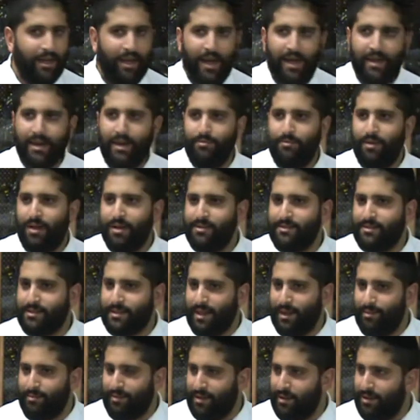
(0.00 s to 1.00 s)
And I'm not
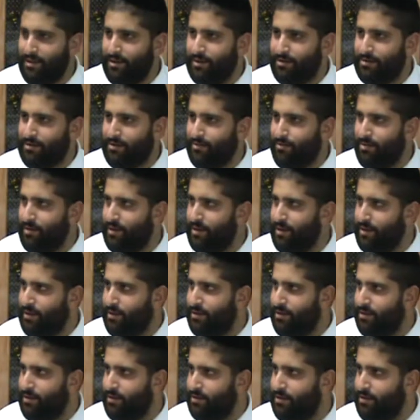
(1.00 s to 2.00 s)
coming here to
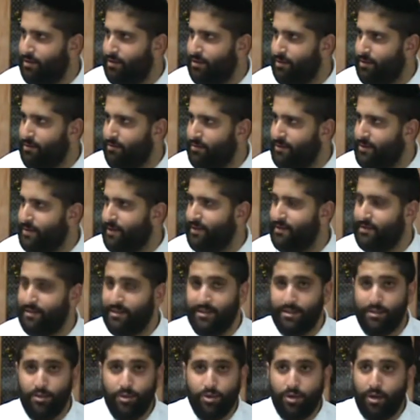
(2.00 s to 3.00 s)
be
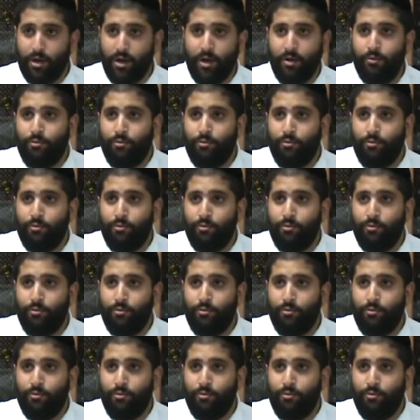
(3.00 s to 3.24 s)
mezuzah.